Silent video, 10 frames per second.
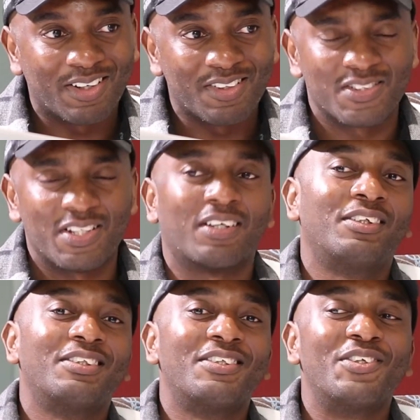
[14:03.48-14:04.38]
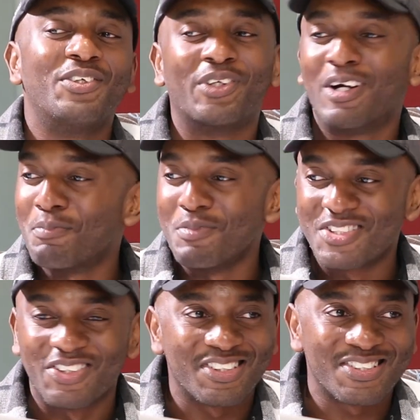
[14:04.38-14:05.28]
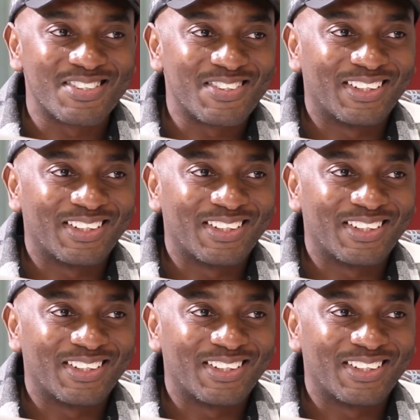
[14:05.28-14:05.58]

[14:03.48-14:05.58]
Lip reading: And I was like, you can't be serious.